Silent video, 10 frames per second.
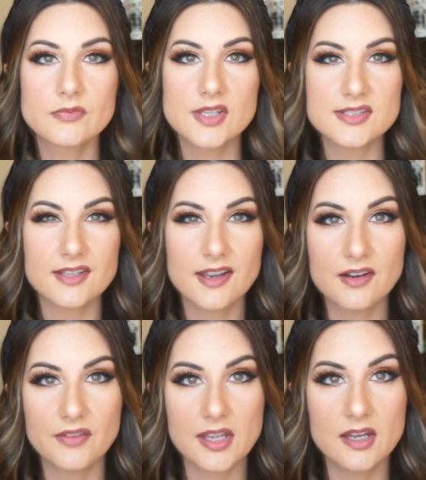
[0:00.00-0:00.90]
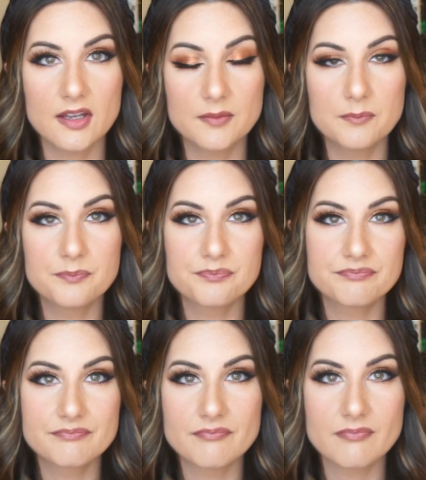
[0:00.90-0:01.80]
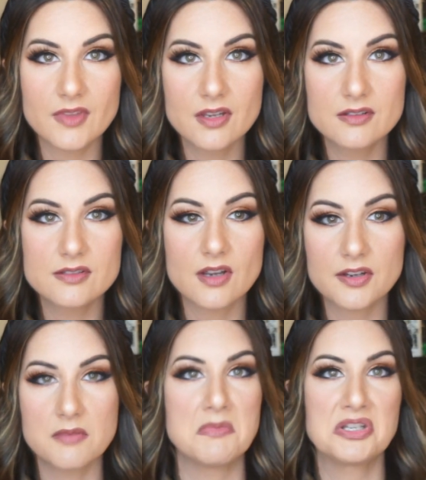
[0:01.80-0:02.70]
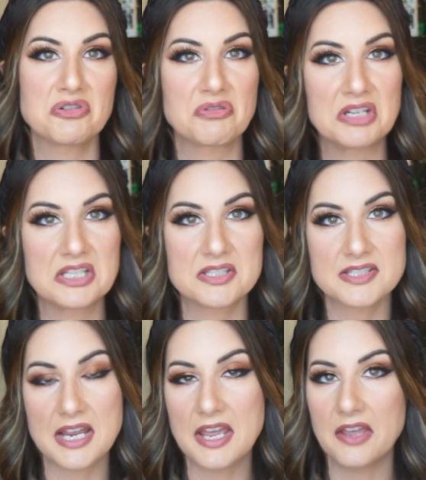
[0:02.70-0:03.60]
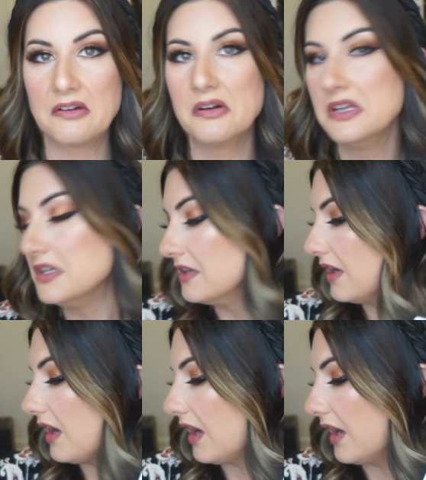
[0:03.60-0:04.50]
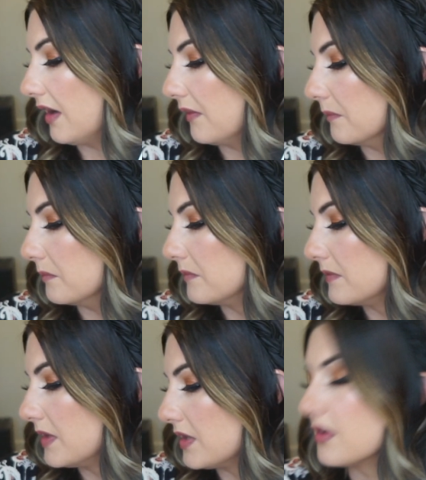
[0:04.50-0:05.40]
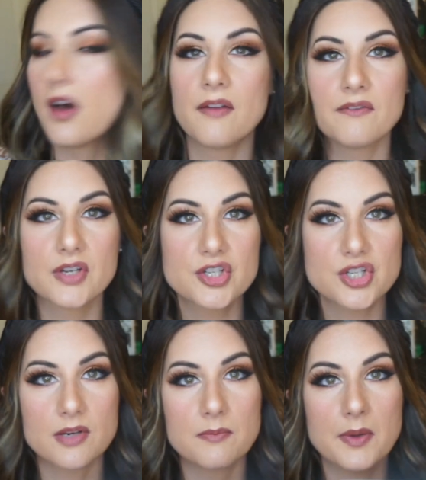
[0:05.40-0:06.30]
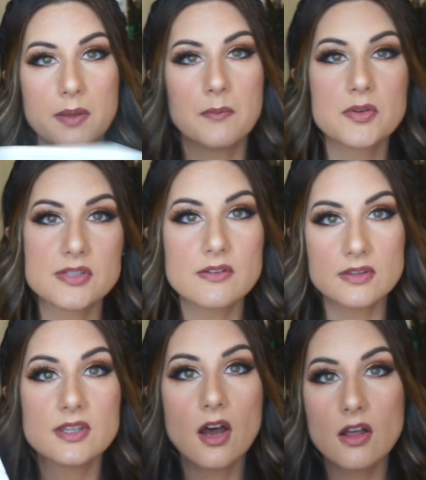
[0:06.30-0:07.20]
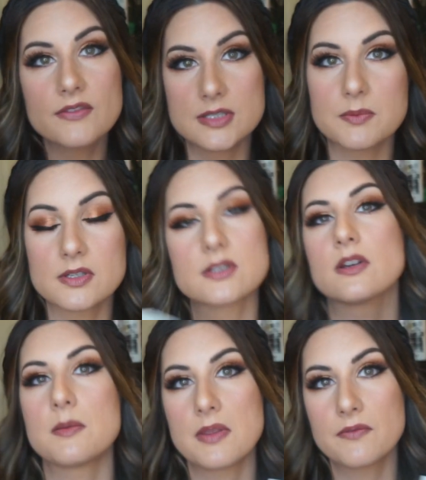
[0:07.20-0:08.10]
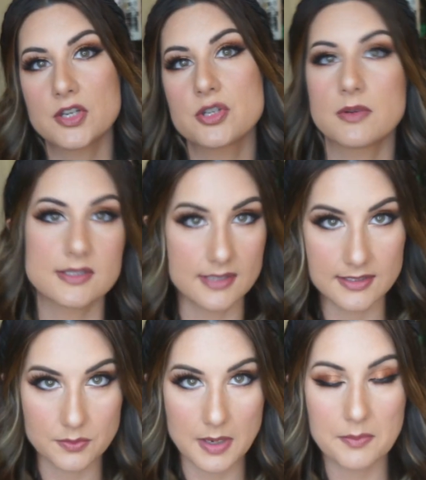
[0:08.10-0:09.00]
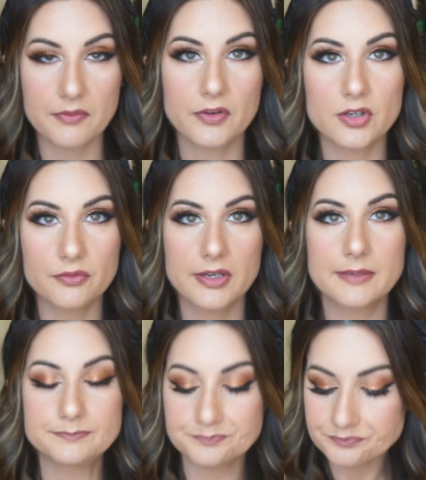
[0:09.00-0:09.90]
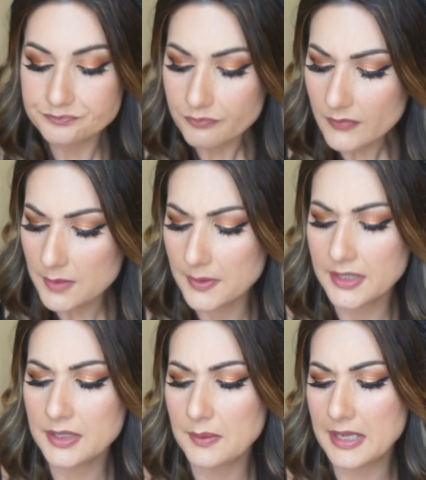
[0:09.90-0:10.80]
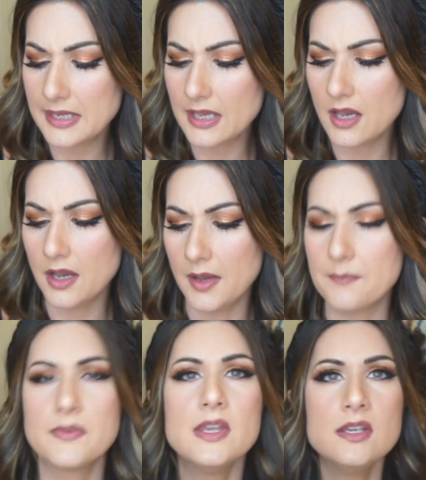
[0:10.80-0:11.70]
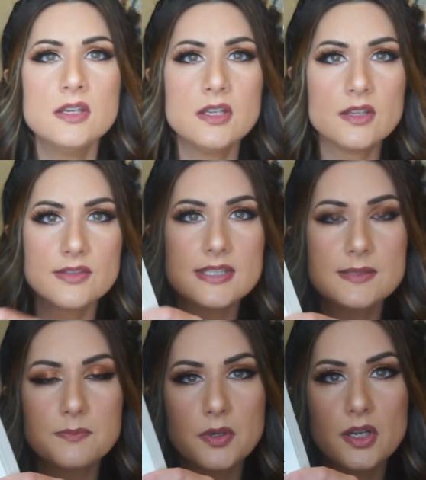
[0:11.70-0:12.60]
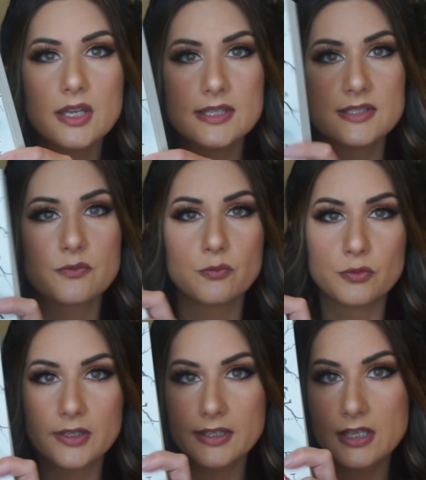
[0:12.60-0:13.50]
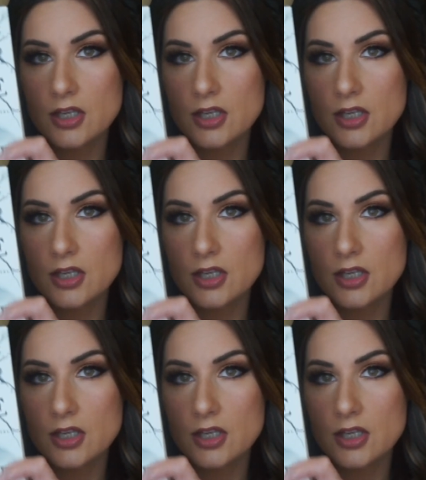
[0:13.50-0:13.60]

that's kind of like a documentary style um, nonfiction, but most of, all these books are going to be fiction because that's what I prefer to read. But anyway, um, this book is really